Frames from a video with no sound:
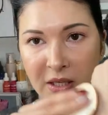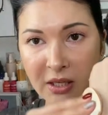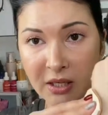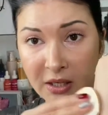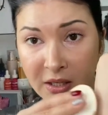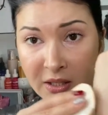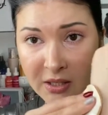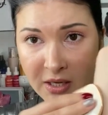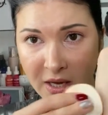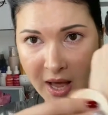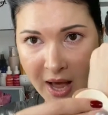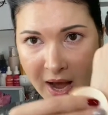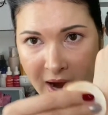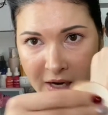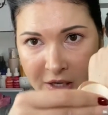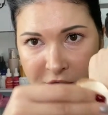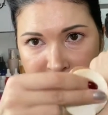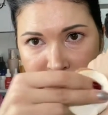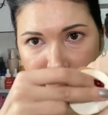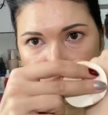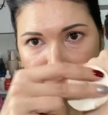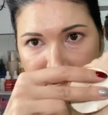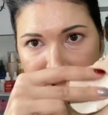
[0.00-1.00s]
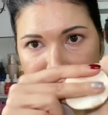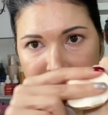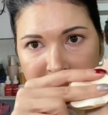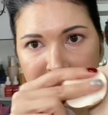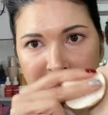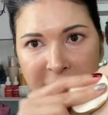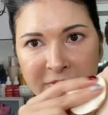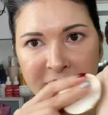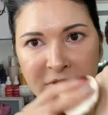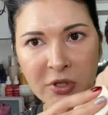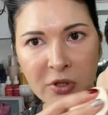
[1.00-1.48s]
It actually
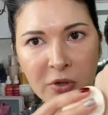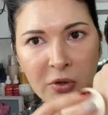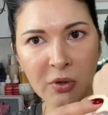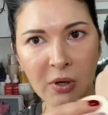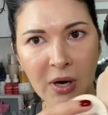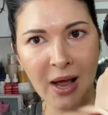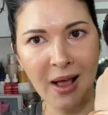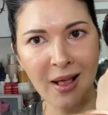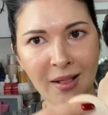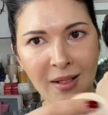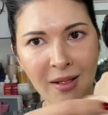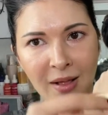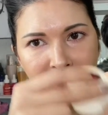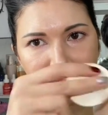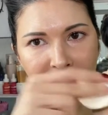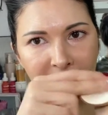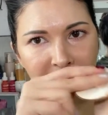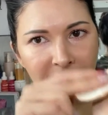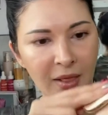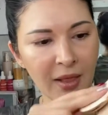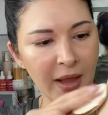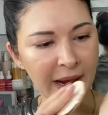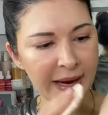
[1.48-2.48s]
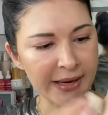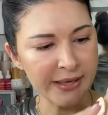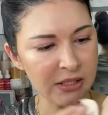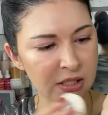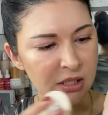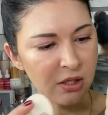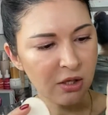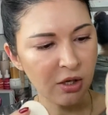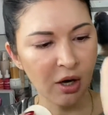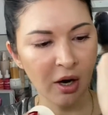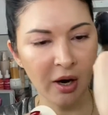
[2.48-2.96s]
gives you a
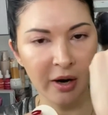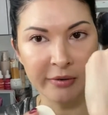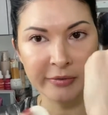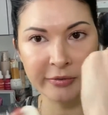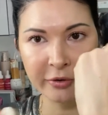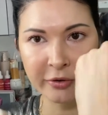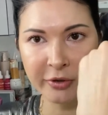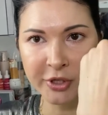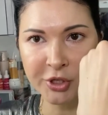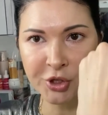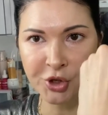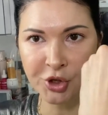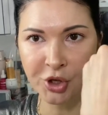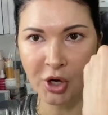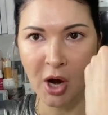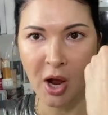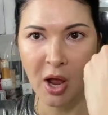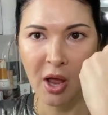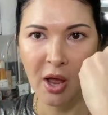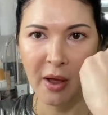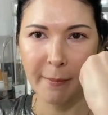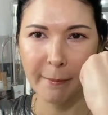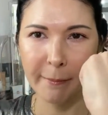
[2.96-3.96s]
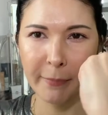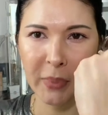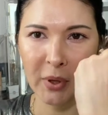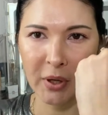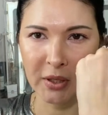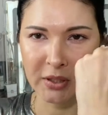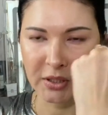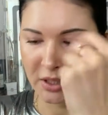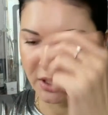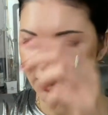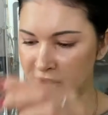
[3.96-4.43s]
light coverage,
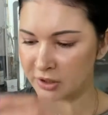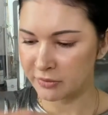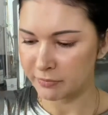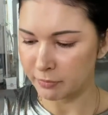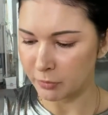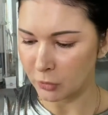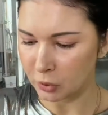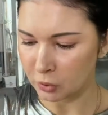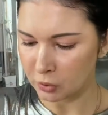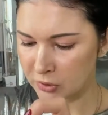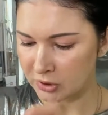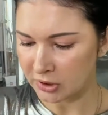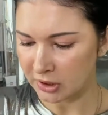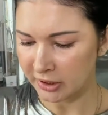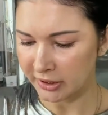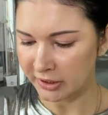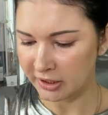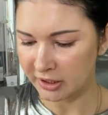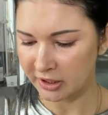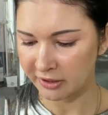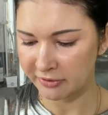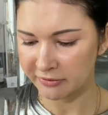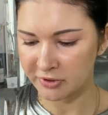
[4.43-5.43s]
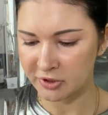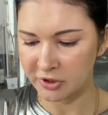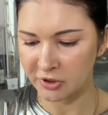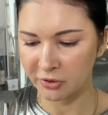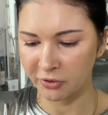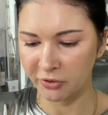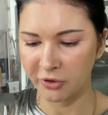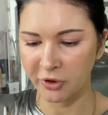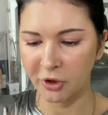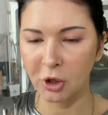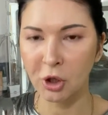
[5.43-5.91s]
but it mostly gives you
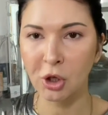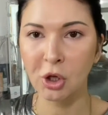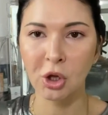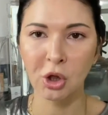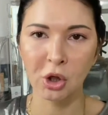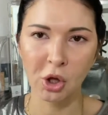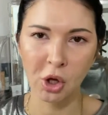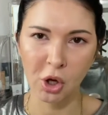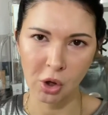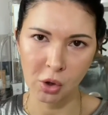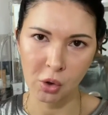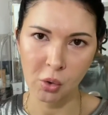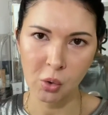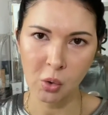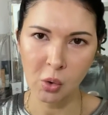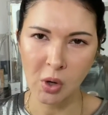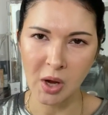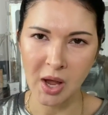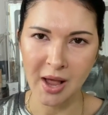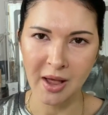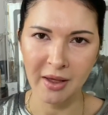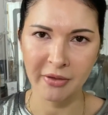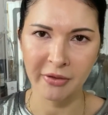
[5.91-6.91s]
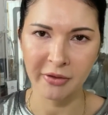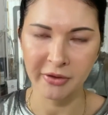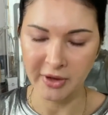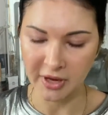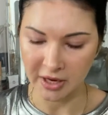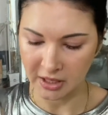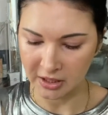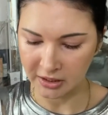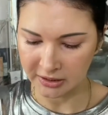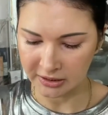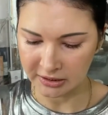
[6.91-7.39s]
the glow, and
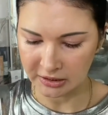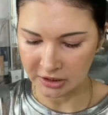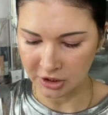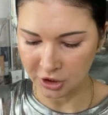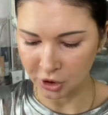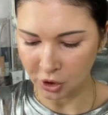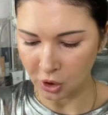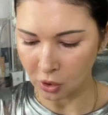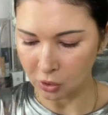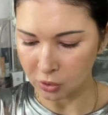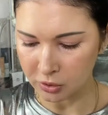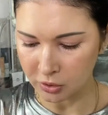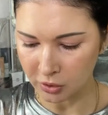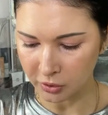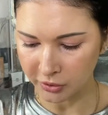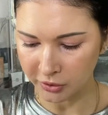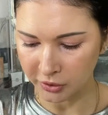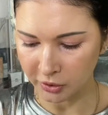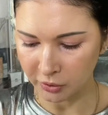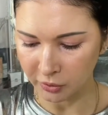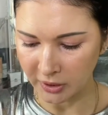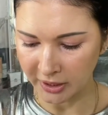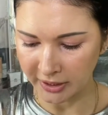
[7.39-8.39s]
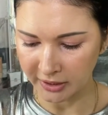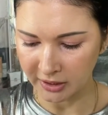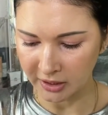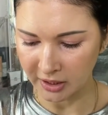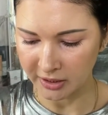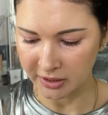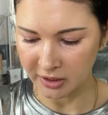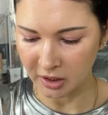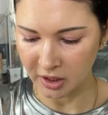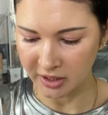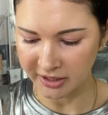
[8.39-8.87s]
that it also, you know, like
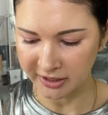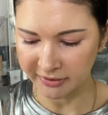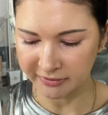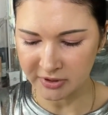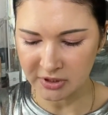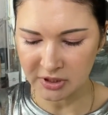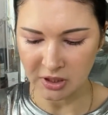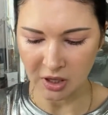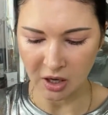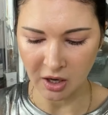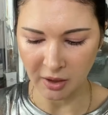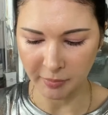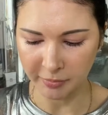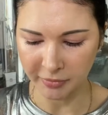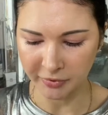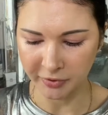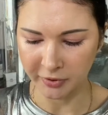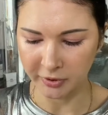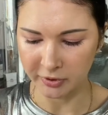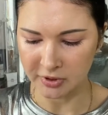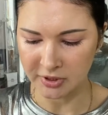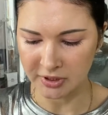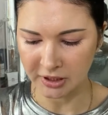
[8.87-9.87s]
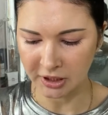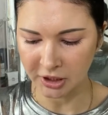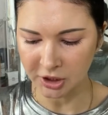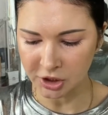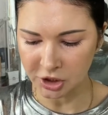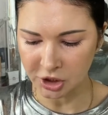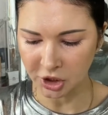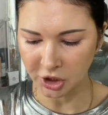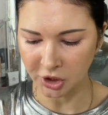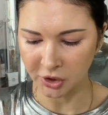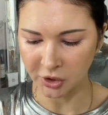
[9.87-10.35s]
kind of evens up the skin
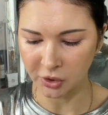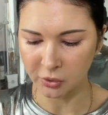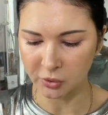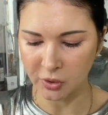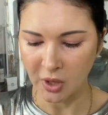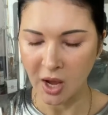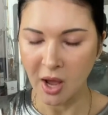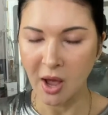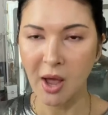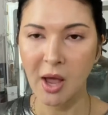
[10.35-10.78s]
tone.